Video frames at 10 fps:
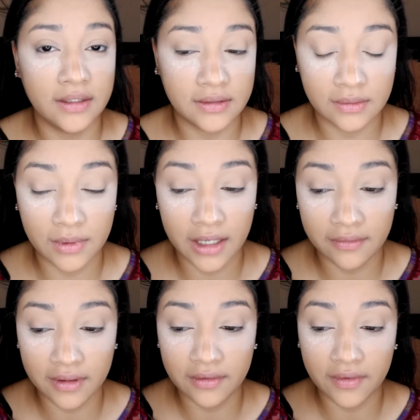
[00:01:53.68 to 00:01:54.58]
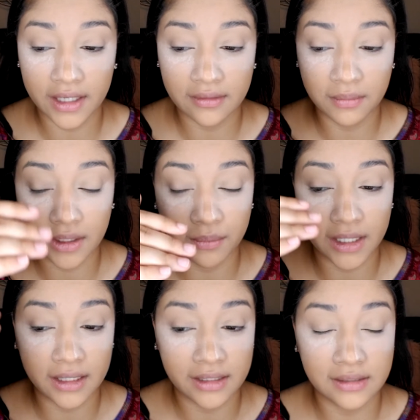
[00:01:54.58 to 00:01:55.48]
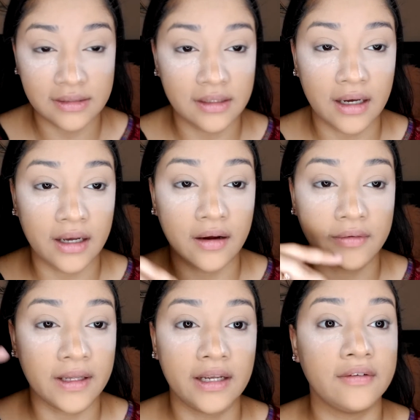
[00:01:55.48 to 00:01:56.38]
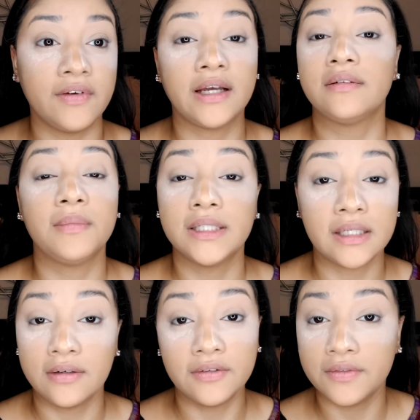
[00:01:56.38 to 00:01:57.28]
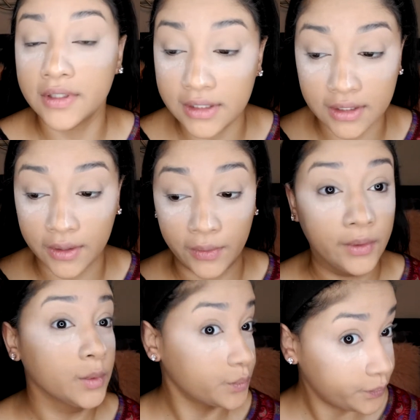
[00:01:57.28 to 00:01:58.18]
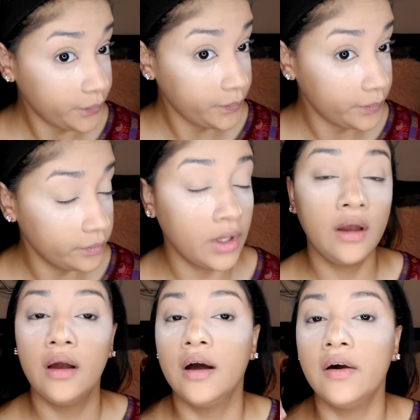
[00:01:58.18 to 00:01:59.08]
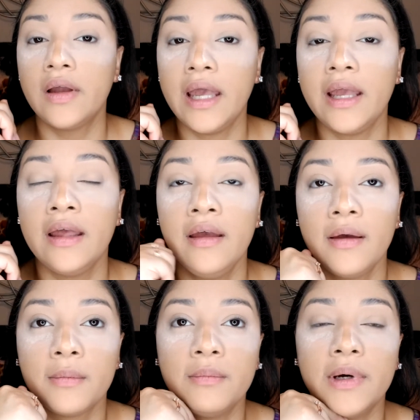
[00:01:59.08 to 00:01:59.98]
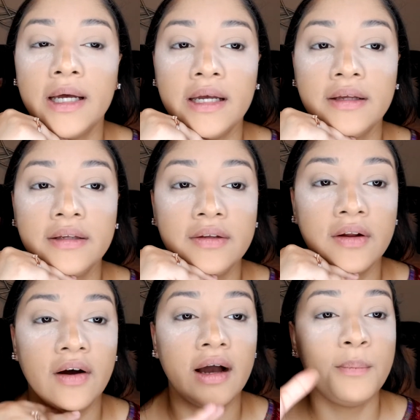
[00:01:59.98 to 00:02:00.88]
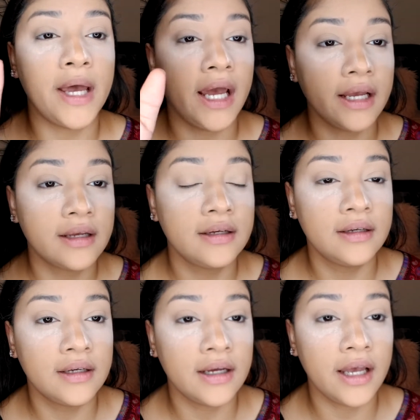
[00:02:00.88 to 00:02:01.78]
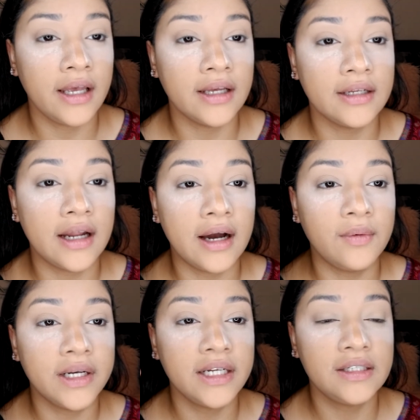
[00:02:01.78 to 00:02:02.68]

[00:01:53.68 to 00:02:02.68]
else would ever affect me, because I already affect myself. So, okay, but I'm back, and I want to